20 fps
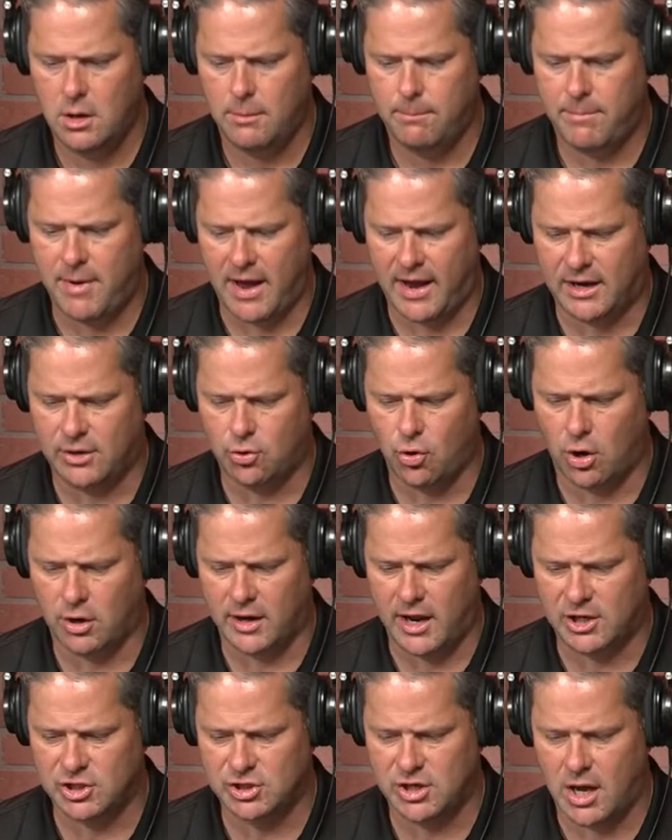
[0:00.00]
Back at
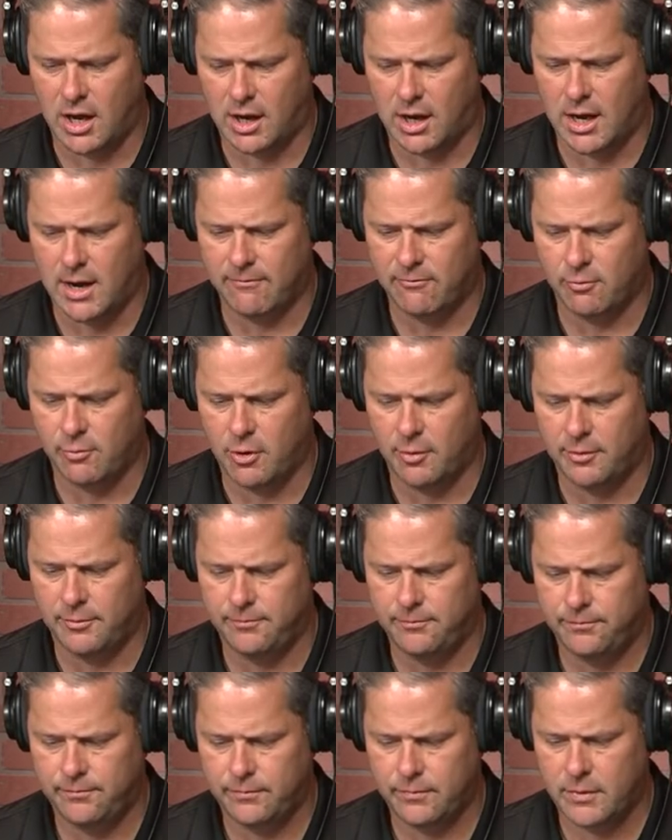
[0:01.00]
DawgNation.com for a moment.
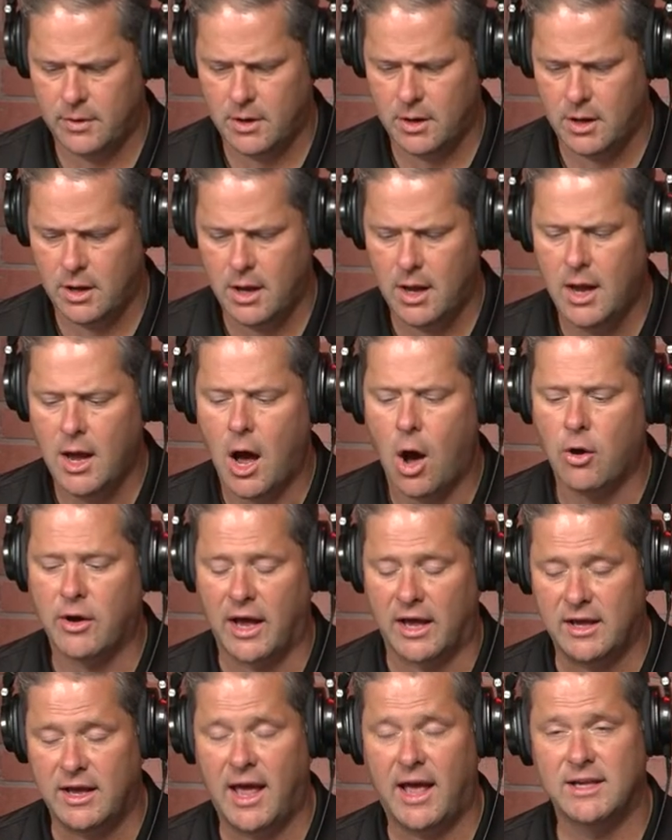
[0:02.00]

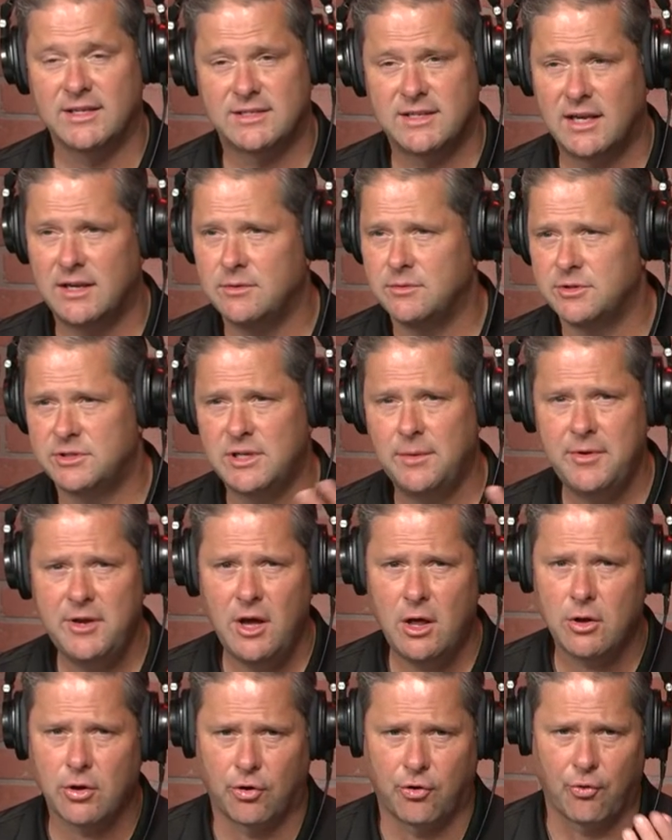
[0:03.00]
Okay, see, some of
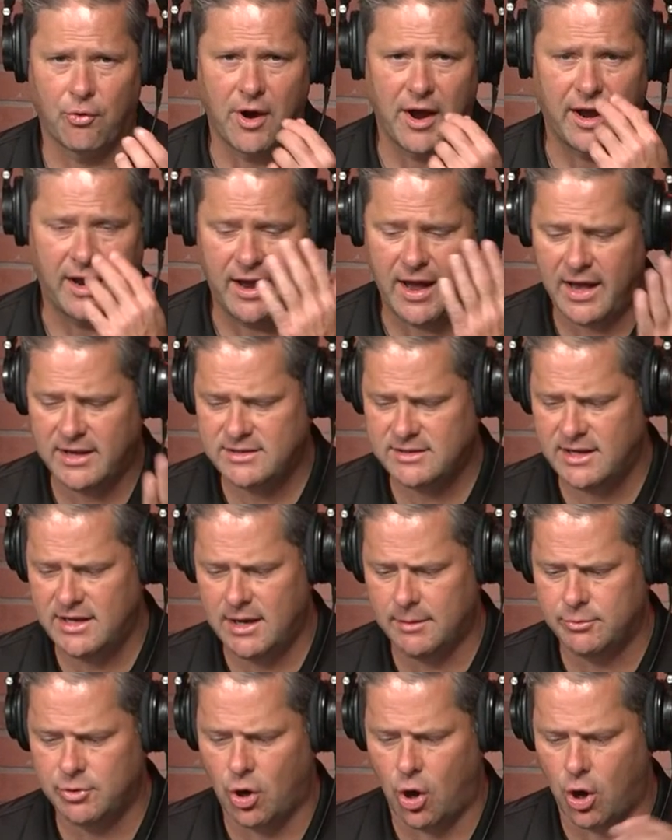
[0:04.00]
y'all are great.
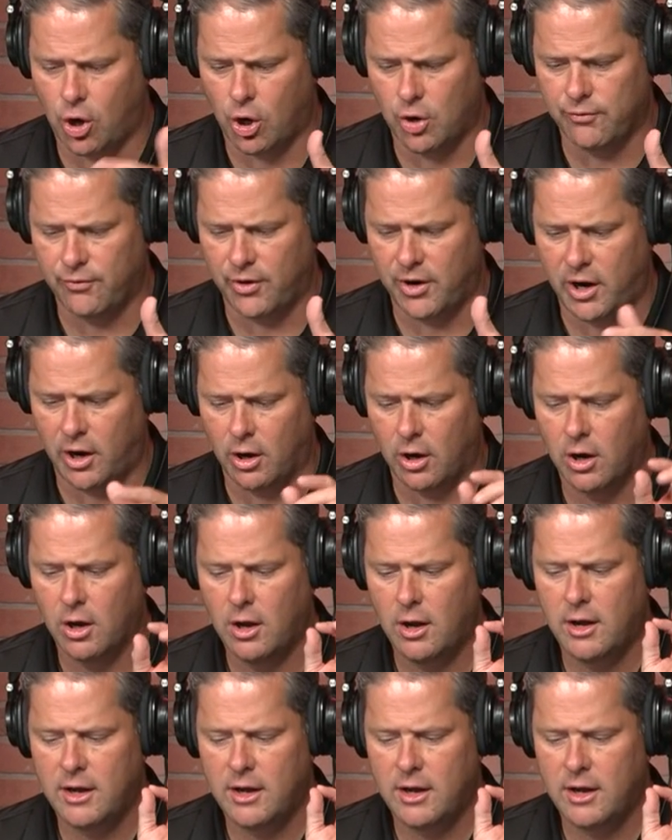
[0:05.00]
SEM dog over here.